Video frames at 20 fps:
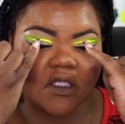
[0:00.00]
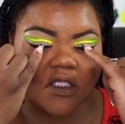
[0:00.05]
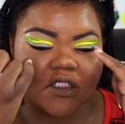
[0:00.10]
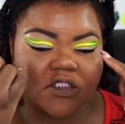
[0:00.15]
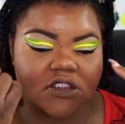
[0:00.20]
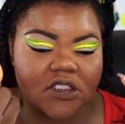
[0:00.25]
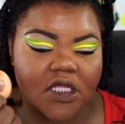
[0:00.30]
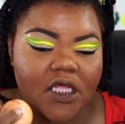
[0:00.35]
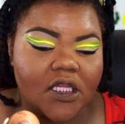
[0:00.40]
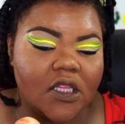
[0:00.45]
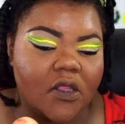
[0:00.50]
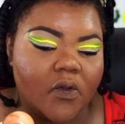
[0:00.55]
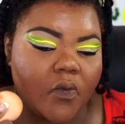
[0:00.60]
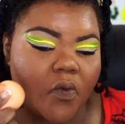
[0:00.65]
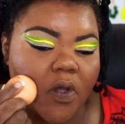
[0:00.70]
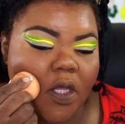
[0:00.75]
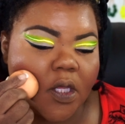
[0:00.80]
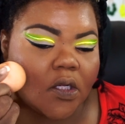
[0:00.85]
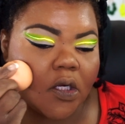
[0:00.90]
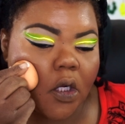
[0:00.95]
is slightly
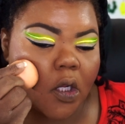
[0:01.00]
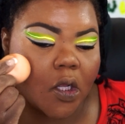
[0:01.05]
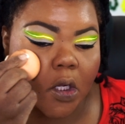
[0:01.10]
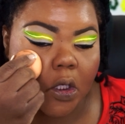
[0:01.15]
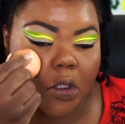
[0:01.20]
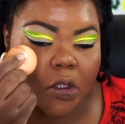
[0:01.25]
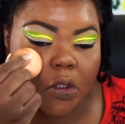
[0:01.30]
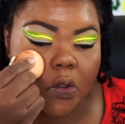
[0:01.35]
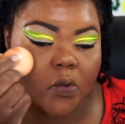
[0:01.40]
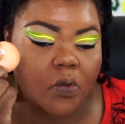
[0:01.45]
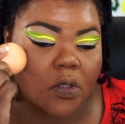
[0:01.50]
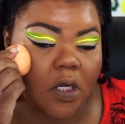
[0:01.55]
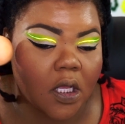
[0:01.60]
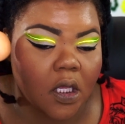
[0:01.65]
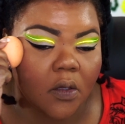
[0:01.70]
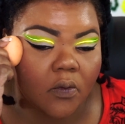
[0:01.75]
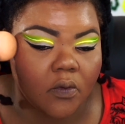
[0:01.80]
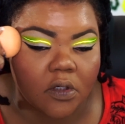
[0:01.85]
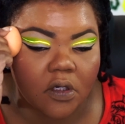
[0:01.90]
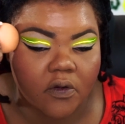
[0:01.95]
wet, do
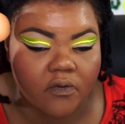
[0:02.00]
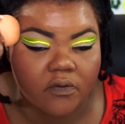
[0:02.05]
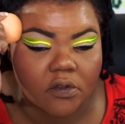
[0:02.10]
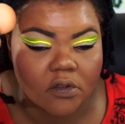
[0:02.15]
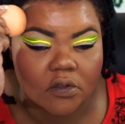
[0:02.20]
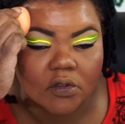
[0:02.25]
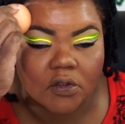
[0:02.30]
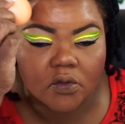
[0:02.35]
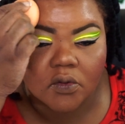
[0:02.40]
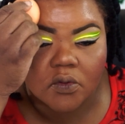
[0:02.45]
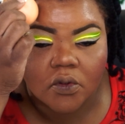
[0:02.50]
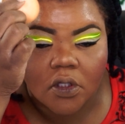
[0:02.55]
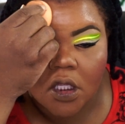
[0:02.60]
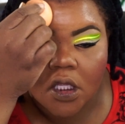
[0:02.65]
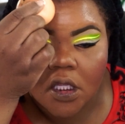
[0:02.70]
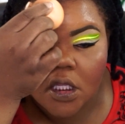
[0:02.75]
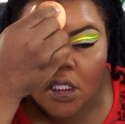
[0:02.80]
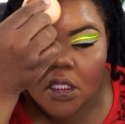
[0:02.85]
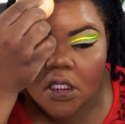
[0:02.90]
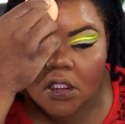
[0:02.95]
not, whatever you
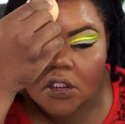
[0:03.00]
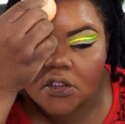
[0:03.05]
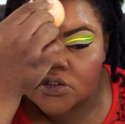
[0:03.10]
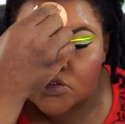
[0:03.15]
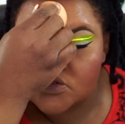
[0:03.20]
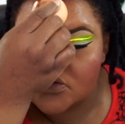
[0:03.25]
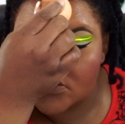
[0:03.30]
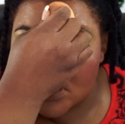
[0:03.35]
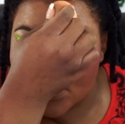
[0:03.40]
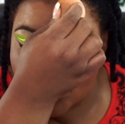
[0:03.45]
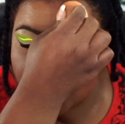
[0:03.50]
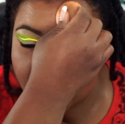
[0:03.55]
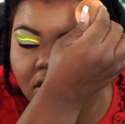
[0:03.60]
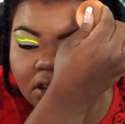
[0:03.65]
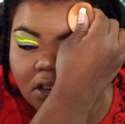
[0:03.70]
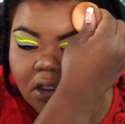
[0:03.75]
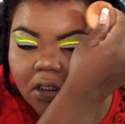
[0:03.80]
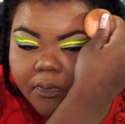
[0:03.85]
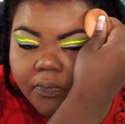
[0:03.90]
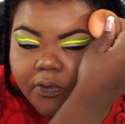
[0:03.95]
do not
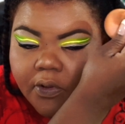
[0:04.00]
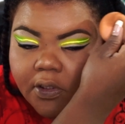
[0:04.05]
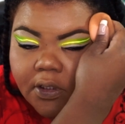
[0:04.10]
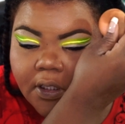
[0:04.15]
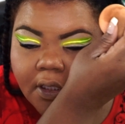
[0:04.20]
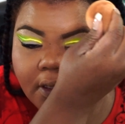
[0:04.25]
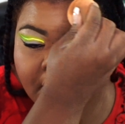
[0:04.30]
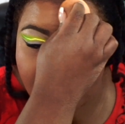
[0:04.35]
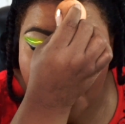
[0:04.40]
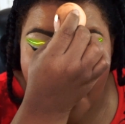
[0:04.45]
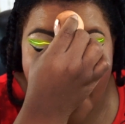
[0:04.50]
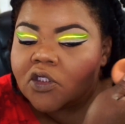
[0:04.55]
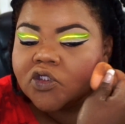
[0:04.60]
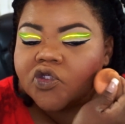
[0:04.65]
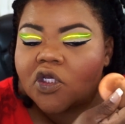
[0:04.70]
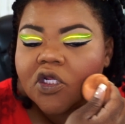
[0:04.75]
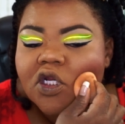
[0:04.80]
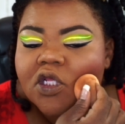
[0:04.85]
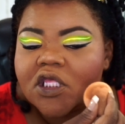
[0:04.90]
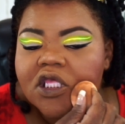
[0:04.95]
look up right now.
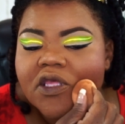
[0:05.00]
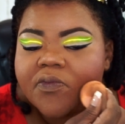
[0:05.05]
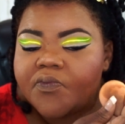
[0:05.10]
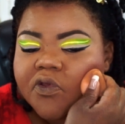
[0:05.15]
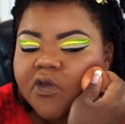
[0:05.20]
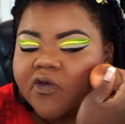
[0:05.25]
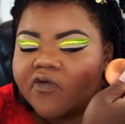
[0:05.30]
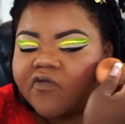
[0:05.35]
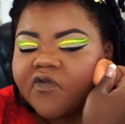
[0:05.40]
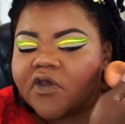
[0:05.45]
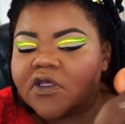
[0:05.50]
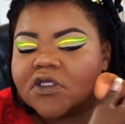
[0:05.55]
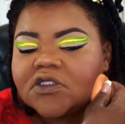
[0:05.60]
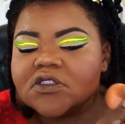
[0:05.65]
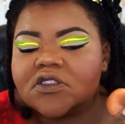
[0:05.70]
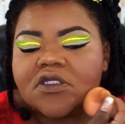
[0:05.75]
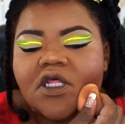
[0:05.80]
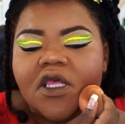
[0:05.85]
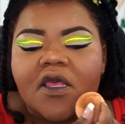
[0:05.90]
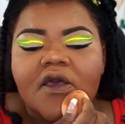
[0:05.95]
Try to keep your
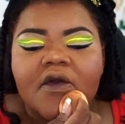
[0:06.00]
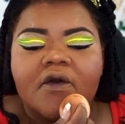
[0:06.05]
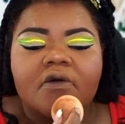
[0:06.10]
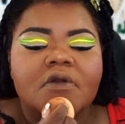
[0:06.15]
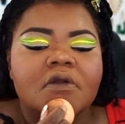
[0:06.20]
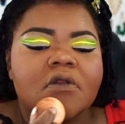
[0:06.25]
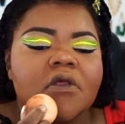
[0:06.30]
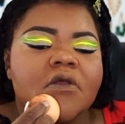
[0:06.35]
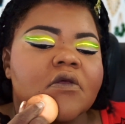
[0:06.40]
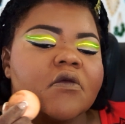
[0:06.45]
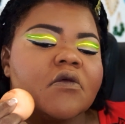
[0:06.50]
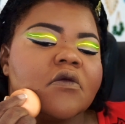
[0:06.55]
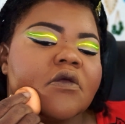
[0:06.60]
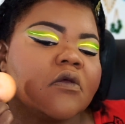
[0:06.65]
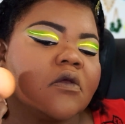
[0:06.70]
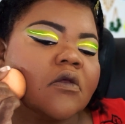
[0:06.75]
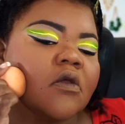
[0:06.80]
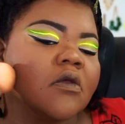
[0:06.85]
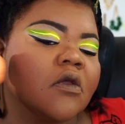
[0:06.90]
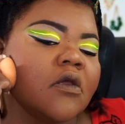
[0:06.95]
face down
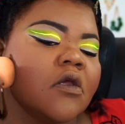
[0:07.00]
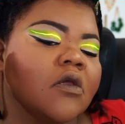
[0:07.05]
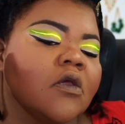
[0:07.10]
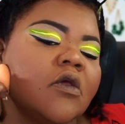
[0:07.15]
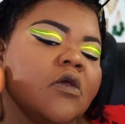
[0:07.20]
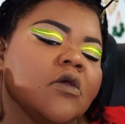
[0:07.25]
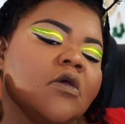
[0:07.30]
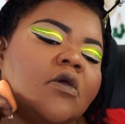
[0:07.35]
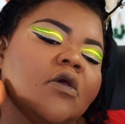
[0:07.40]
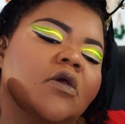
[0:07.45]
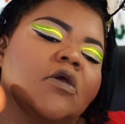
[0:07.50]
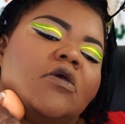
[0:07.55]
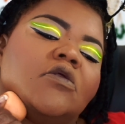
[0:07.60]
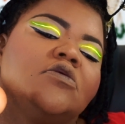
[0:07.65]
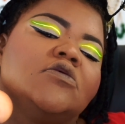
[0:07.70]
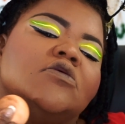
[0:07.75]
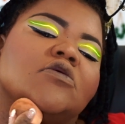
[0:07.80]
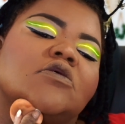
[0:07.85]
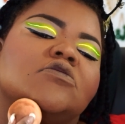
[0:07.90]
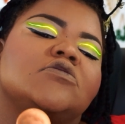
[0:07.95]
and
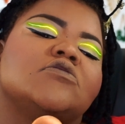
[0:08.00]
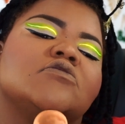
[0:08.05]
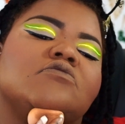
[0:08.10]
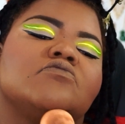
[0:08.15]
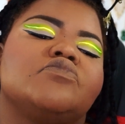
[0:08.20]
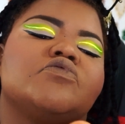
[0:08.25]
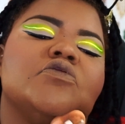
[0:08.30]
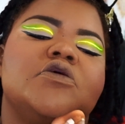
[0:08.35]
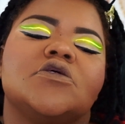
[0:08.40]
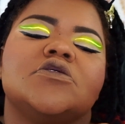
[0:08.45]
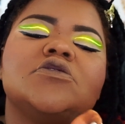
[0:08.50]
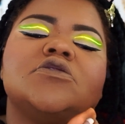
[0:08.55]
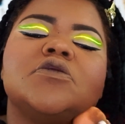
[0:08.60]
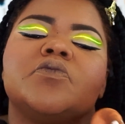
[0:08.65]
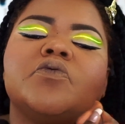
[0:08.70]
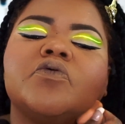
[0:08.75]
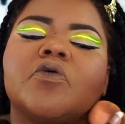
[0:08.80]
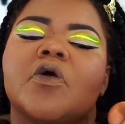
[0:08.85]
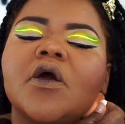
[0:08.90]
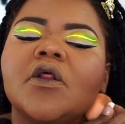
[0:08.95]
just press the
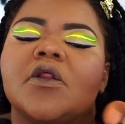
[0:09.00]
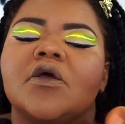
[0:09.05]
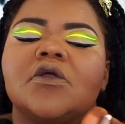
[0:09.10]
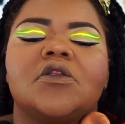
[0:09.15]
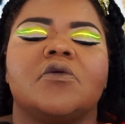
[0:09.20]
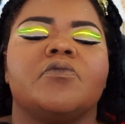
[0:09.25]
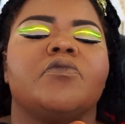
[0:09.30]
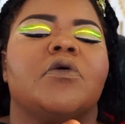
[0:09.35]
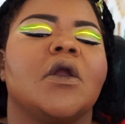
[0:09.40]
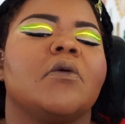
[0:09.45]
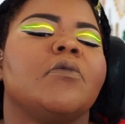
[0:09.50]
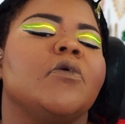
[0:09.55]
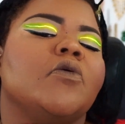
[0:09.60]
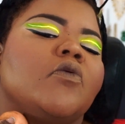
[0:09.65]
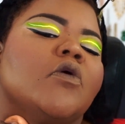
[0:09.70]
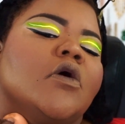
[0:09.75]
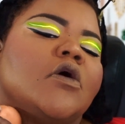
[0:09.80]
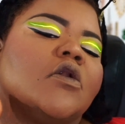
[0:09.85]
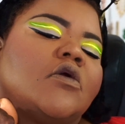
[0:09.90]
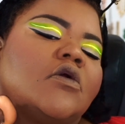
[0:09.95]
product, the primer
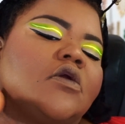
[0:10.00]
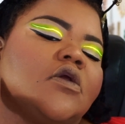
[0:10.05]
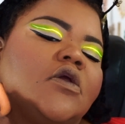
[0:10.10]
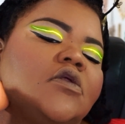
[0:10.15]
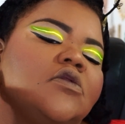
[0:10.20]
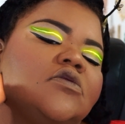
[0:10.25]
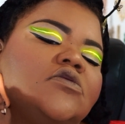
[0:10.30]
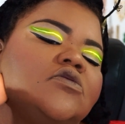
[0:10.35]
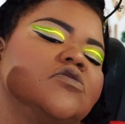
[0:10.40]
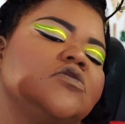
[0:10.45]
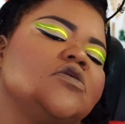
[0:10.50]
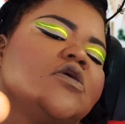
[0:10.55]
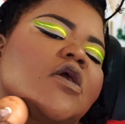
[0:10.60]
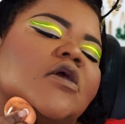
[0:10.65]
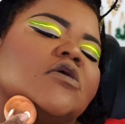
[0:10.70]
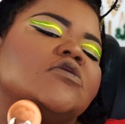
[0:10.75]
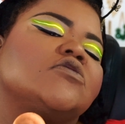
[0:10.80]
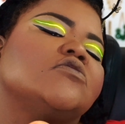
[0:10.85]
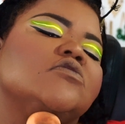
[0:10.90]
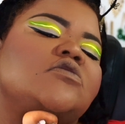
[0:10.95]
water, into the
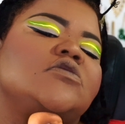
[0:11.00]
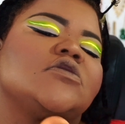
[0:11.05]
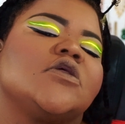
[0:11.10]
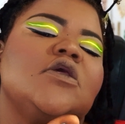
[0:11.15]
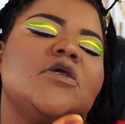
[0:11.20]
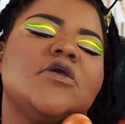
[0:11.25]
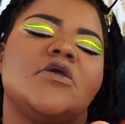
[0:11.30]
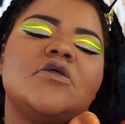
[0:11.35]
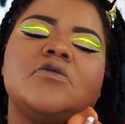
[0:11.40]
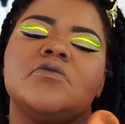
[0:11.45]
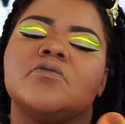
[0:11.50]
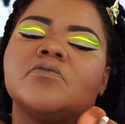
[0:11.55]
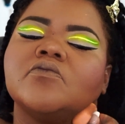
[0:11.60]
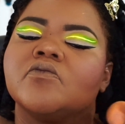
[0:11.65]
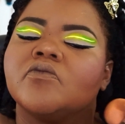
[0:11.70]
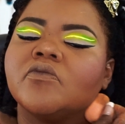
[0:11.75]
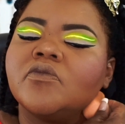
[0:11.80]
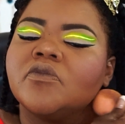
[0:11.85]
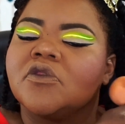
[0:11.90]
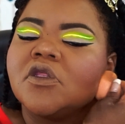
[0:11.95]
actual skin.
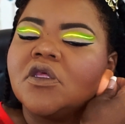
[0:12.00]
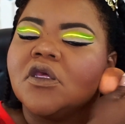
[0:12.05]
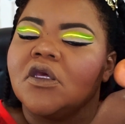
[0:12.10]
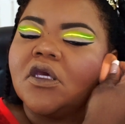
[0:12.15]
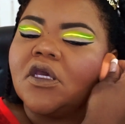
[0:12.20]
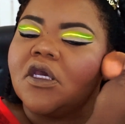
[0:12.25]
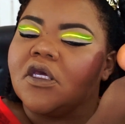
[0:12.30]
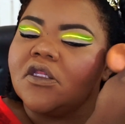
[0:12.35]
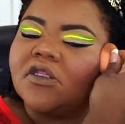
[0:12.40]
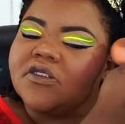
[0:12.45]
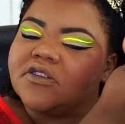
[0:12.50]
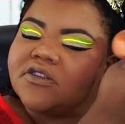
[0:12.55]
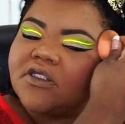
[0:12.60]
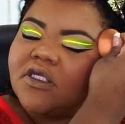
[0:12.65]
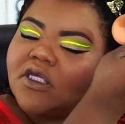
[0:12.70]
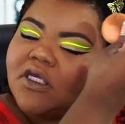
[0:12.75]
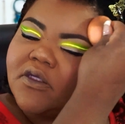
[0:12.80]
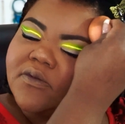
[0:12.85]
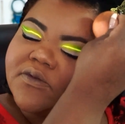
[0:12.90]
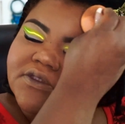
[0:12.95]
And this will
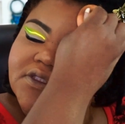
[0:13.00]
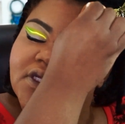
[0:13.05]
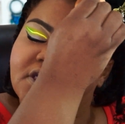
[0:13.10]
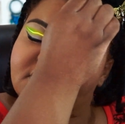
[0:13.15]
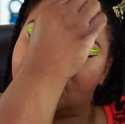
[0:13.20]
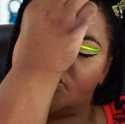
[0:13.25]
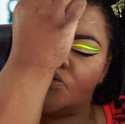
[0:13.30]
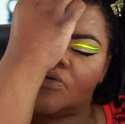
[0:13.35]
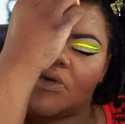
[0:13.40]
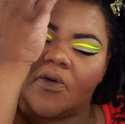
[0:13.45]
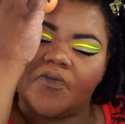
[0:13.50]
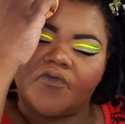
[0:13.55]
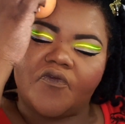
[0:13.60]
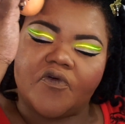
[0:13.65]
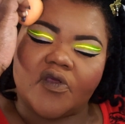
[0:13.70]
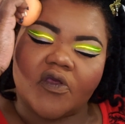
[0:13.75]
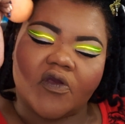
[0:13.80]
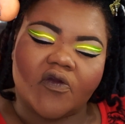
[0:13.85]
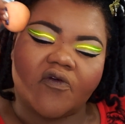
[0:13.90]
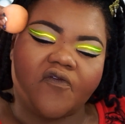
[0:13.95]
help set you up
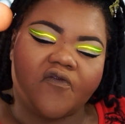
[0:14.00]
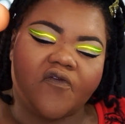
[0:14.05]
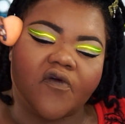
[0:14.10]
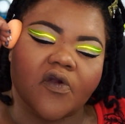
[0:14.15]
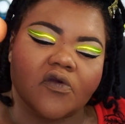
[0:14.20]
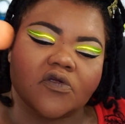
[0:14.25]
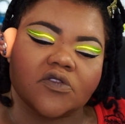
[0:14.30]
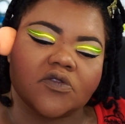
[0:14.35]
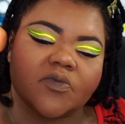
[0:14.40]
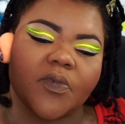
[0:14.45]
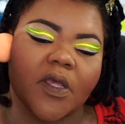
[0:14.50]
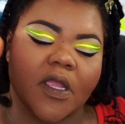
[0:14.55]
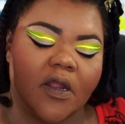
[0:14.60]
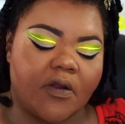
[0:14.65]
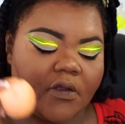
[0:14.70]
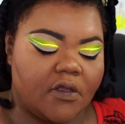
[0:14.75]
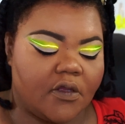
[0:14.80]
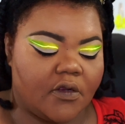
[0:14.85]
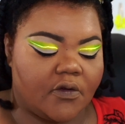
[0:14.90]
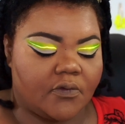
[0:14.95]
for your first
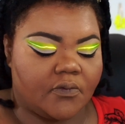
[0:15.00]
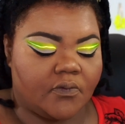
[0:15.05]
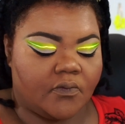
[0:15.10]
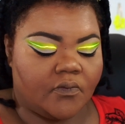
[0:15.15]
barrier.